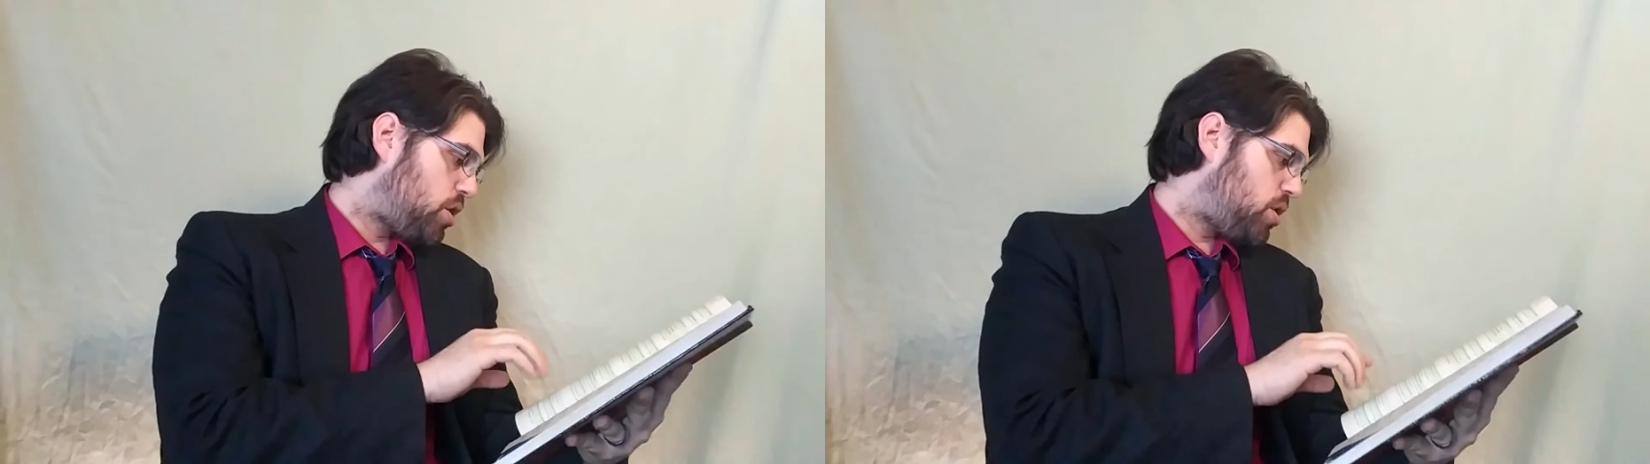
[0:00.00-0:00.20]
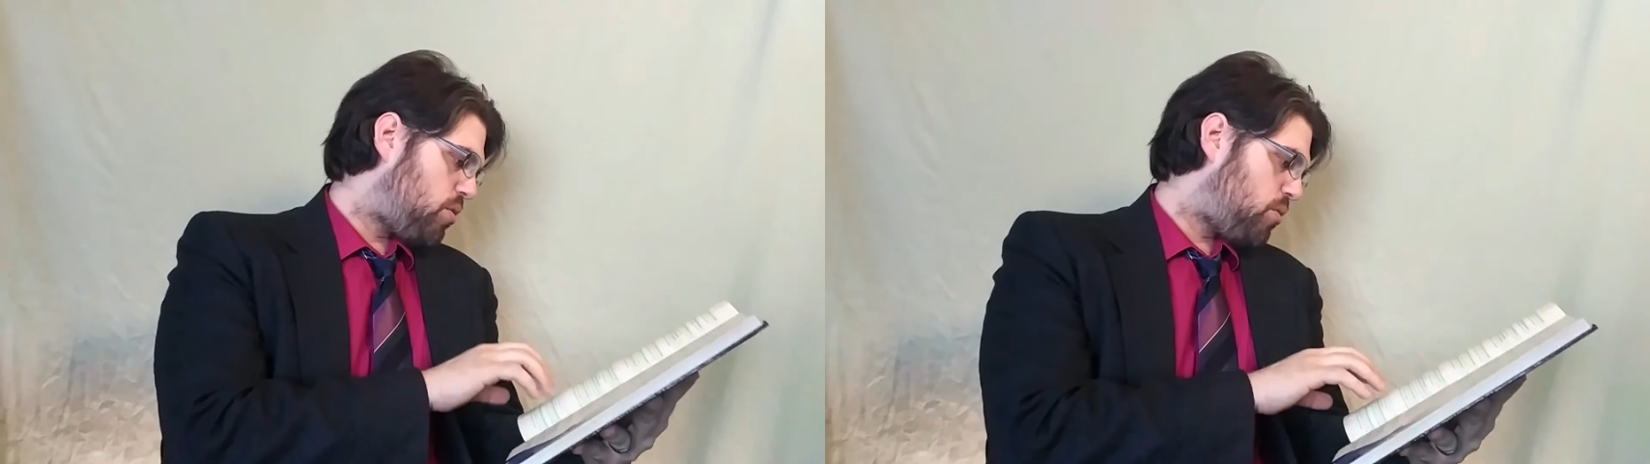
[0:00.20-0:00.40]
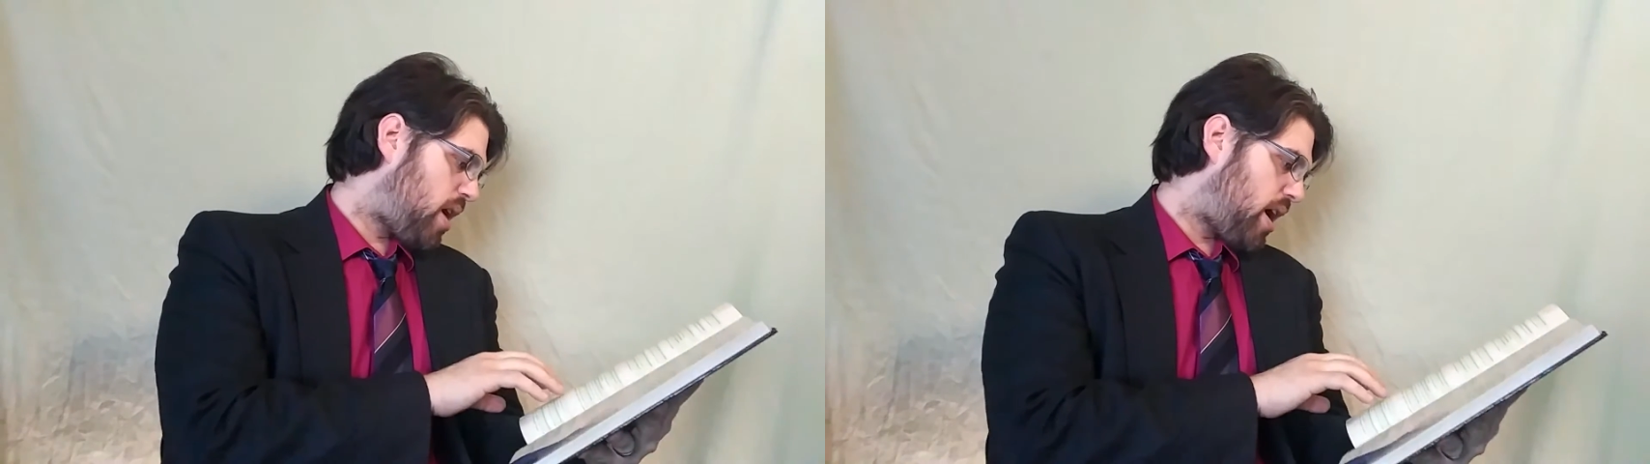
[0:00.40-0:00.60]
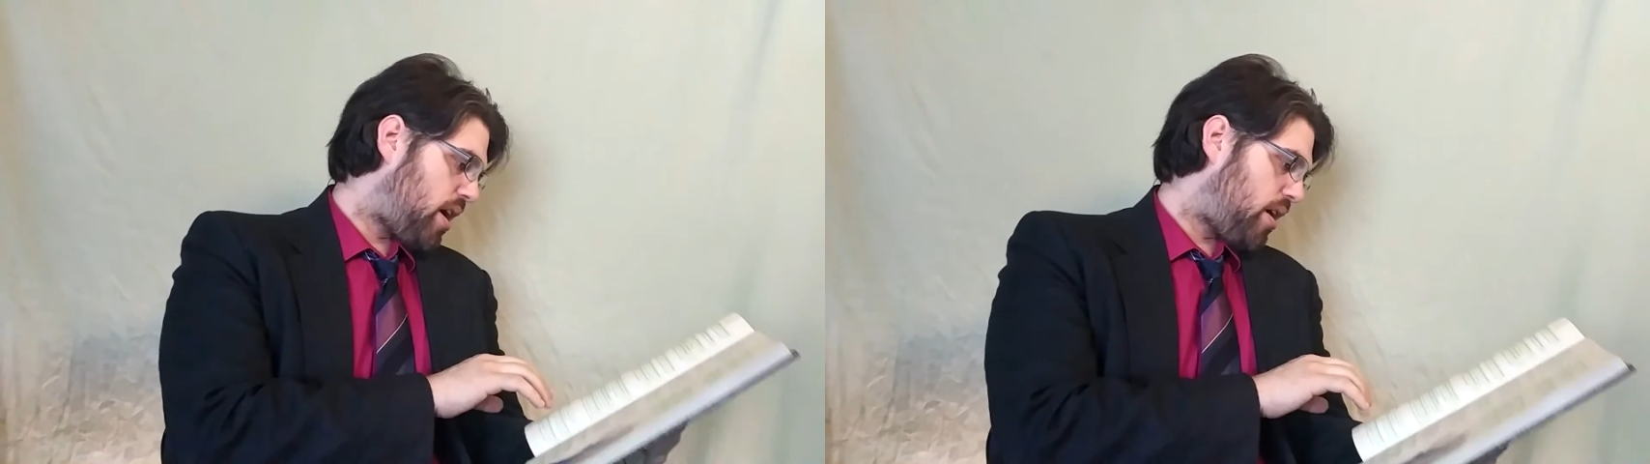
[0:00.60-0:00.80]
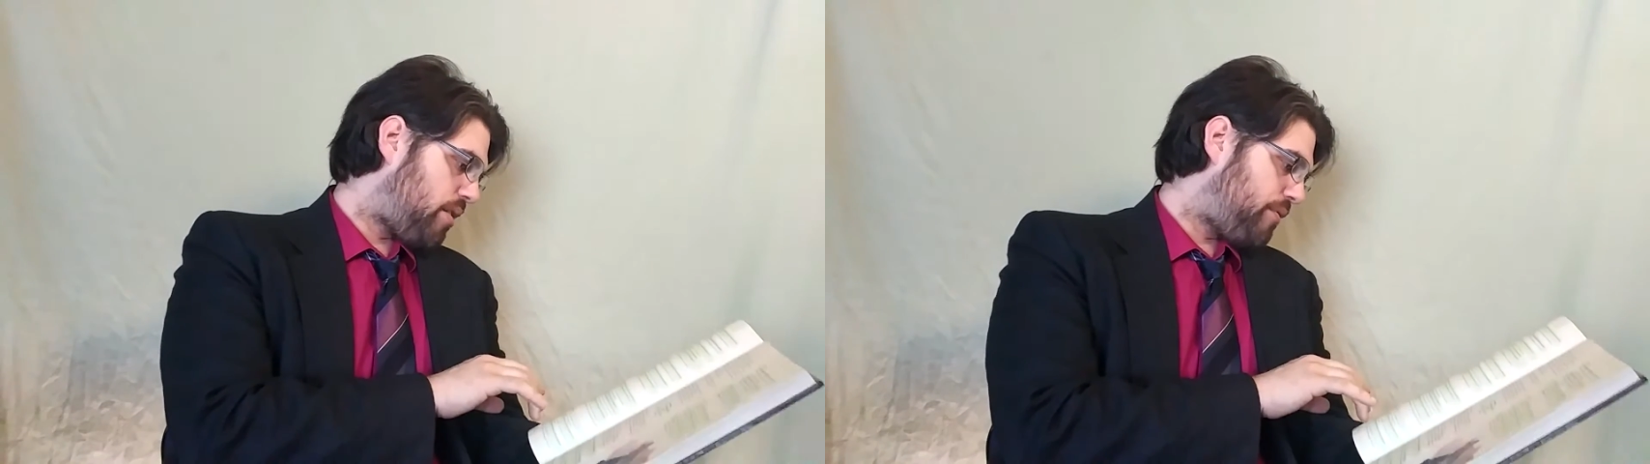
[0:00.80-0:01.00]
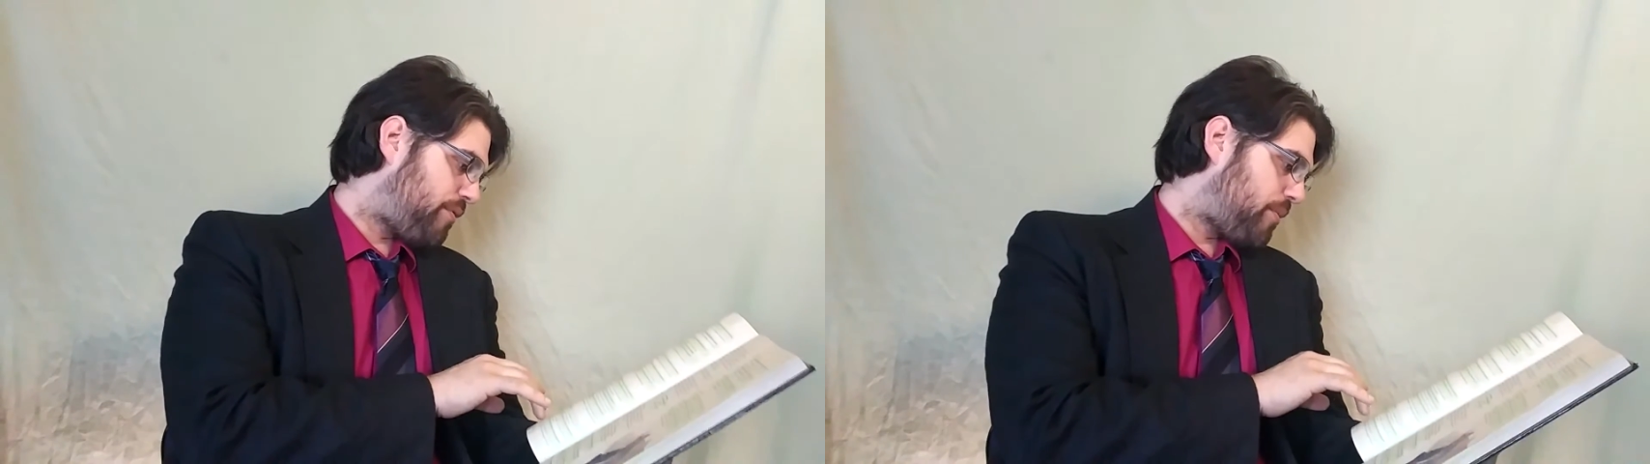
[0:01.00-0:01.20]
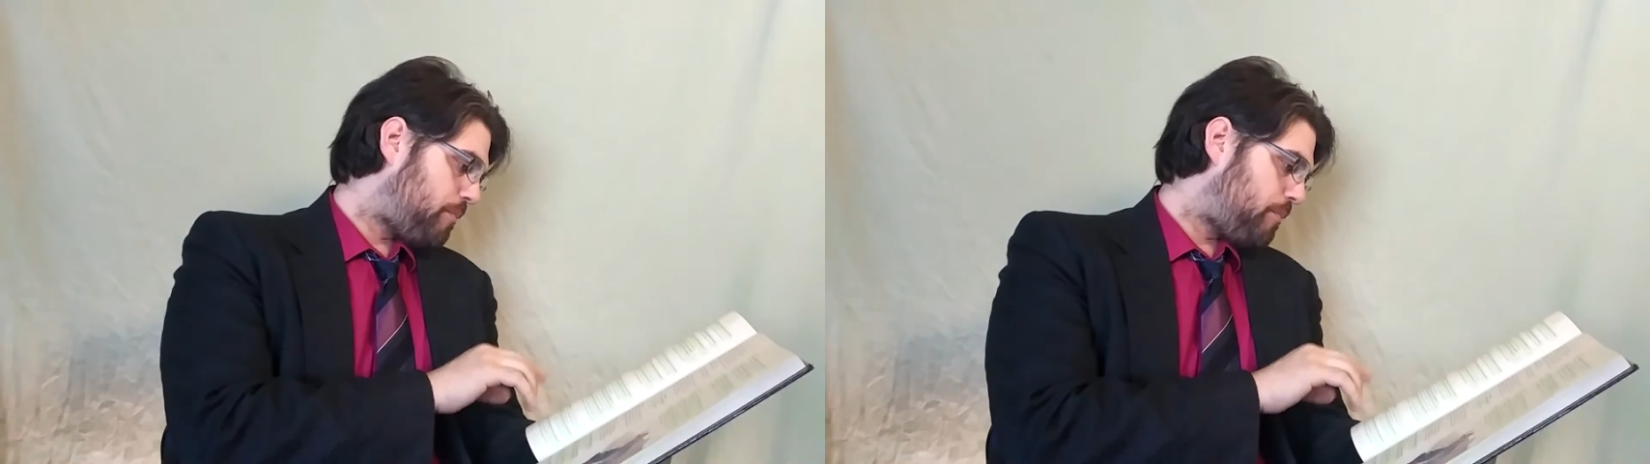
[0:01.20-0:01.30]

you have